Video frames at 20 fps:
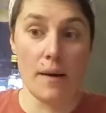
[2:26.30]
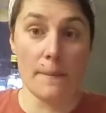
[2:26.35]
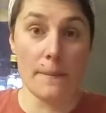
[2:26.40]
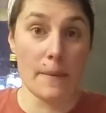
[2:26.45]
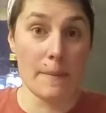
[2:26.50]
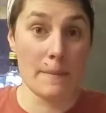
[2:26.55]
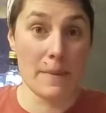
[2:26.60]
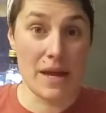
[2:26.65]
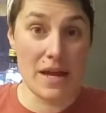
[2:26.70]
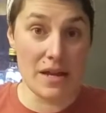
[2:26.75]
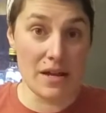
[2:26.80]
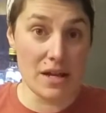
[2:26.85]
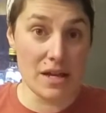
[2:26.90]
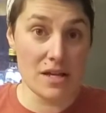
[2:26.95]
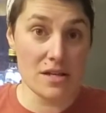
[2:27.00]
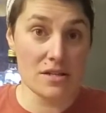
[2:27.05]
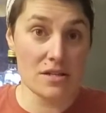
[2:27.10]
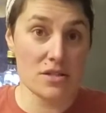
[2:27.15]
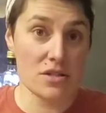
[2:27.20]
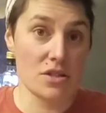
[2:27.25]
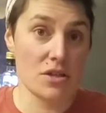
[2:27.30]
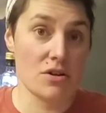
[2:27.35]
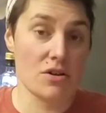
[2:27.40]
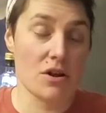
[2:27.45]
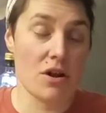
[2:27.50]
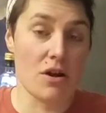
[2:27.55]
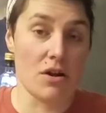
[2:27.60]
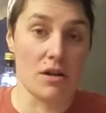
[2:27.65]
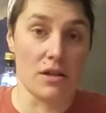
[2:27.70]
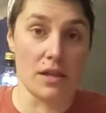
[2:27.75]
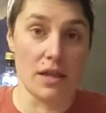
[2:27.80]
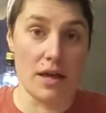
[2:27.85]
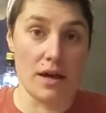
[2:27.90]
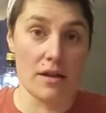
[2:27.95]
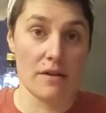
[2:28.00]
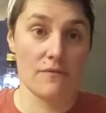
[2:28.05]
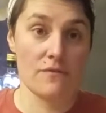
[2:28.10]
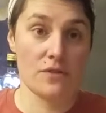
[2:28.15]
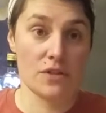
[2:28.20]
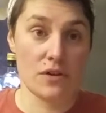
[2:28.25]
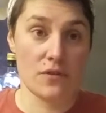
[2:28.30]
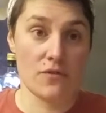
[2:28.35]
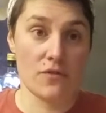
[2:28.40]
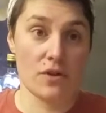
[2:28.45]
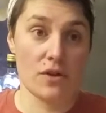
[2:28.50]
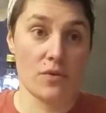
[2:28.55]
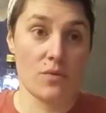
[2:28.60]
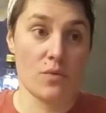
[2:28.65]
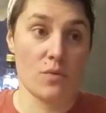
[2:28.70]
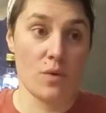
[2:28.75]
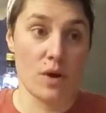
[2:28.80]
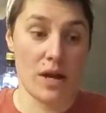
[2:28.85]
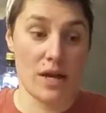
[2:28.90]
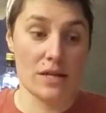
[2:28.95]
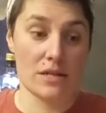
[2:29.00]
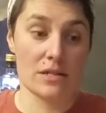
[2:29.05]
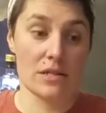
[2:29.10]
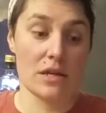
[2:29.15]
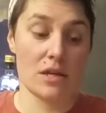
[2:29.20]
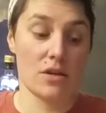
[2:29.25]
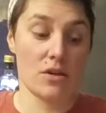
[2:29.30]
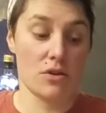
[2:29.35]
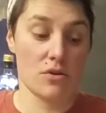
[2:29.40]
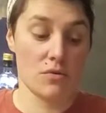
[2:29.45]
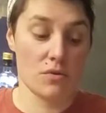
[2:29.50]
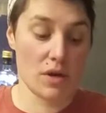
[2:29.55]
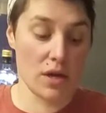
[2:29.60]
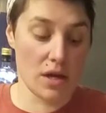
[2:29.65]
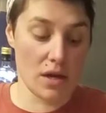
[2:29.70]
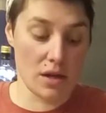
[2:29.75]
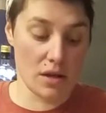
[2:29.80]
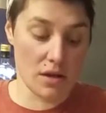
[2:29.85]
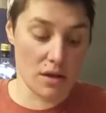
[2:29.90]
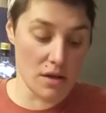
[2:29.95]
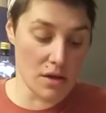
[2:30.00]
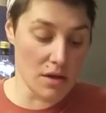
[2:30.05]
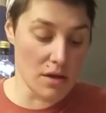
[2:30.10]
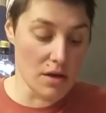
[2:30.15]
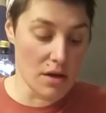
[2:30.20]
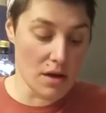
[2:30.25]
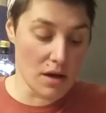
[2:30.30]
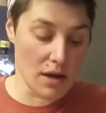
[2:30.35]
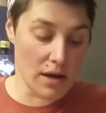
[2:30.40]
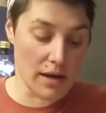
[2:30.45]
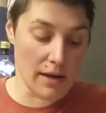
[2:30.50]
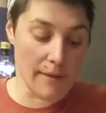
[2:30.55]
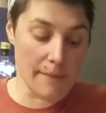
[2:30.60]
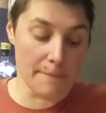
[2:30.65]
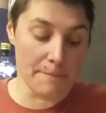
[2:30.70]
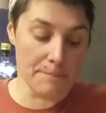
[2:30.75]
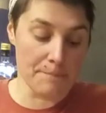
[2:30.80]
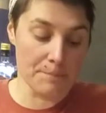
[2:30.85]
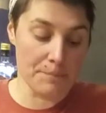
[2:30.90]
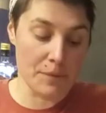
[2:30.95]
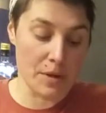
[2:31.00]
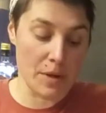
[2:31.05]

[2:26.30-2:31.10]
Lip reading: mayonnaise. There are a lot of different ways that you can fatten